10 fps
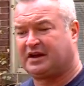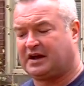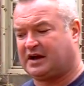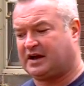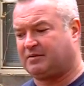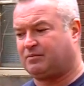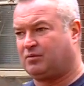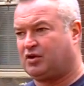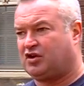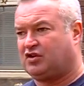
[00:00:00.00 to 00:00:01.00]
Um,
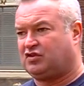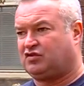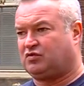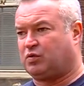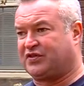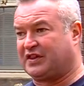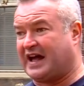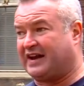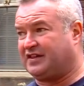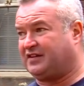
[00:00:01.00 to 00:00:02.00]
with a
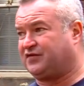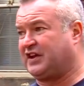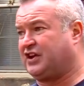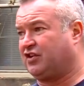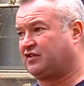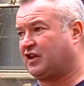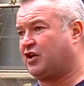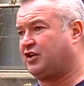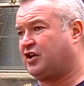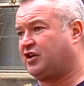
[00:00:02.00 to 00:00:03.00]
lot of these videos
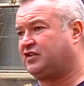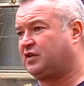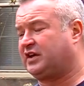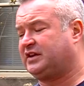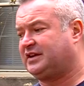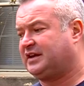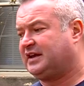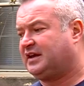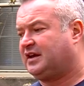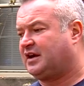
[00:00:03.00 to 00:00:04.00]
loaded onto it,
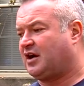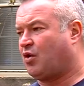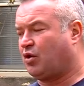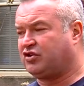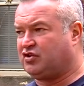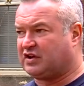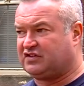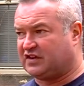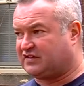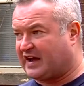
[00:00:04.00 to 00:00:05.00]
or you can
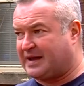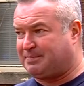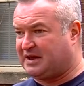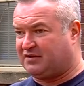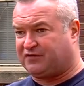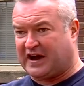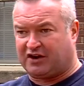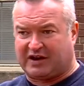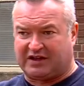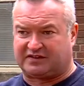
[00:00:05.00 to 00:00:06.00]
just type in
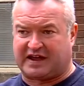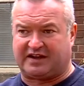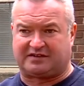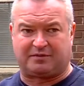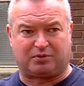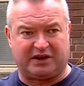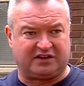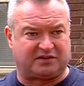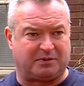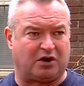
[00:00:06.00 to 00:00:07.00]
fireground size up, reading
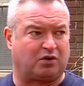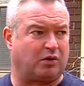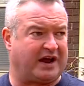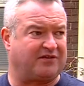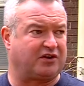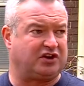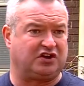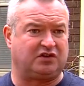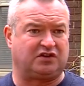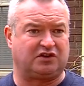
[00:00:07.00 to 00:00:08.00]
smoke, whatever into
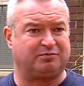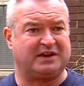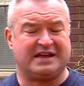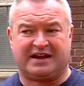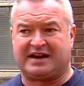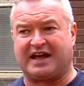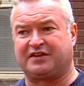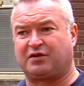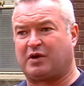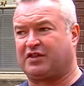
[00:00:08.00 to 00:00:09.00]
YouTube. Now
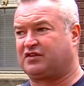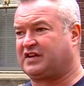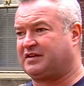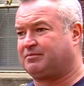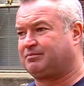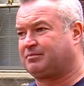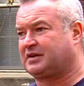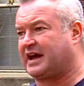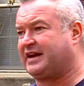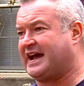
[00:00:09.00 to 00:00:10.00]
that the weather's getting
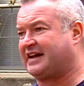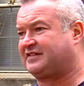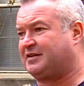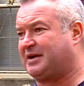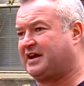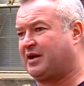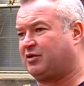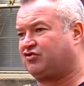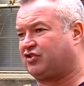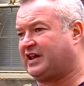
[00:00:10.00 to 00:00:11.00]
kind of nasty, you might not want
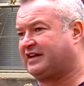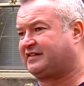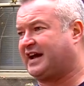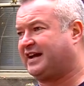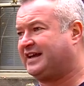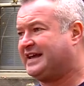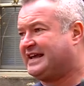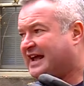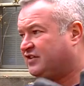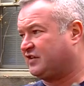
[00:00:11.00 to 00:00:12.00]
to drill outside
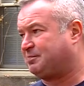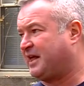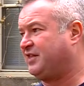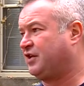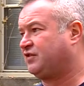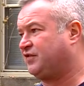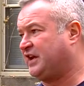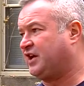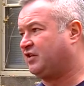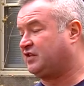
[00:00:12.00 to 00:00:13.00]
and just play those
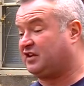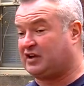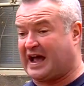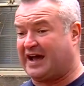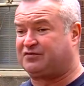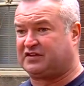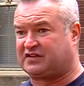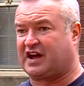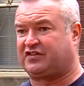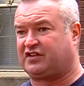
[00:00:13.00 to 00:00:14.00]
videos and have
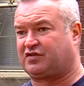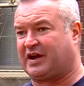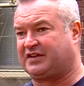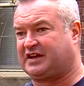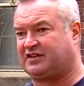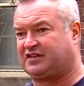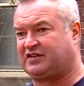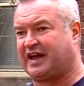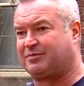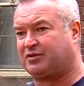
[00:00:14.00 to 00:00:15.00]
discussions around the kitchen
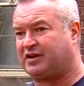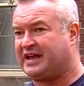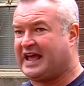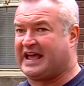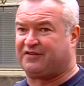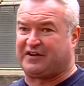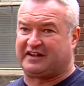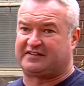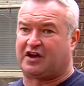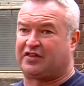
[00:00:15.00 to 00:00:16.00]
table. Hey, if I
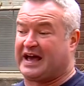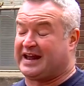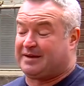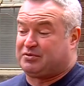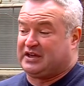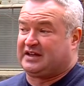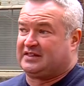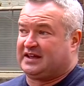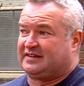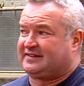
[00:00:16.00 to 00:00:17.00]
saw that, I'm thinking
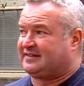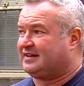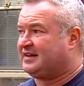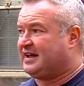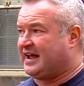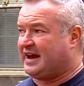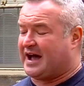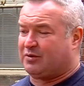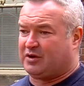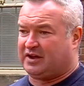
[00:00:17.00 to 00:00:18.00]
this, and I
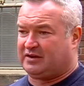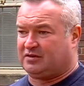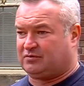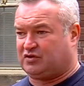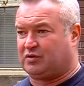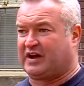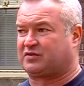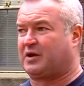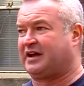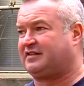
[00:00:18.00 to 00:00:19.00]
would do X,
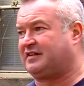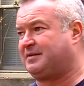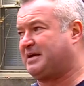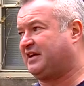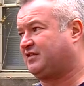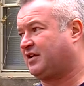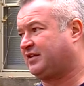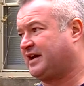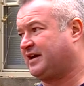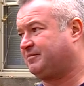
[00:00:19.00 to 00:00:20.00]
Y, and Z based on
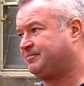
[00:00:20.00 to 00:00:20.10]
that.